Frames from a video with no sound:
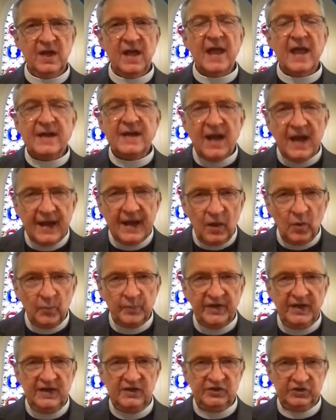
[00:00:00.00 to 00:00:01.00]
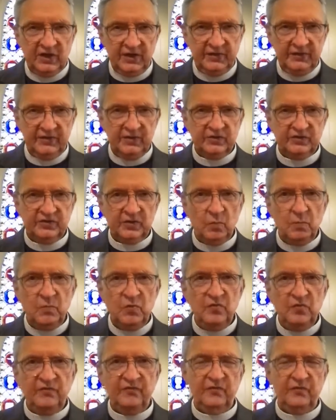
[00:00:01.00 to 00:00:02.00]
and help each other to
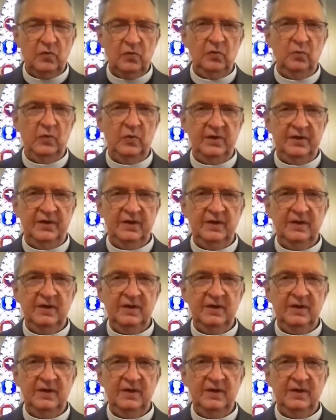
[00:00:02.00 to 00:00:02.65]
move forward.